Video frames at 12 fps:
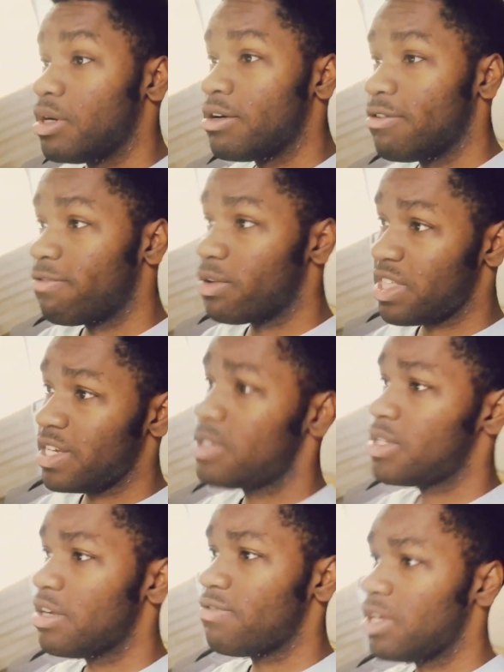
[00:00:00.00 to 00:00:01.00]
uh, for
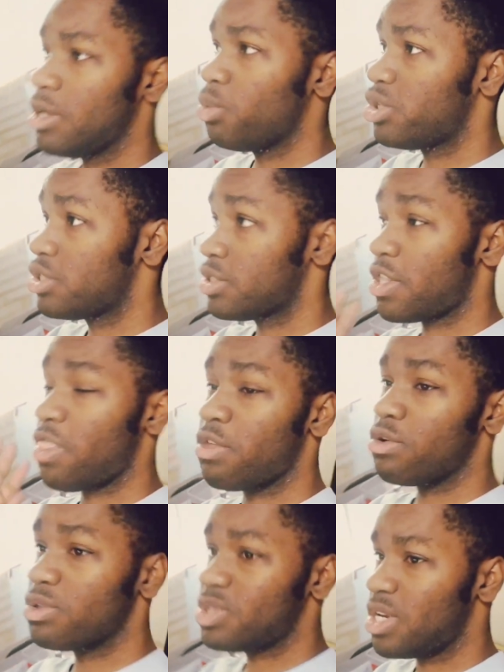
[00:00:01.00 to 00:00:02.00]
Thanksgiving, which is
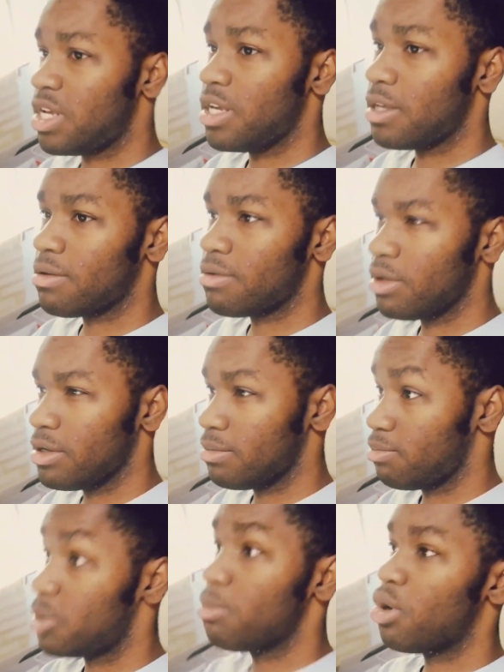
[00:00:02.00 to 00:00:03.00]
Thursday, um,
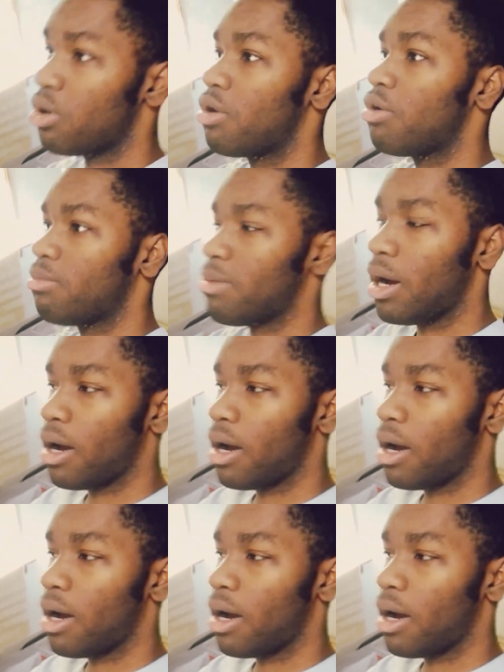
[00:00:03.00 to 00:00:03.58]
tomorrow,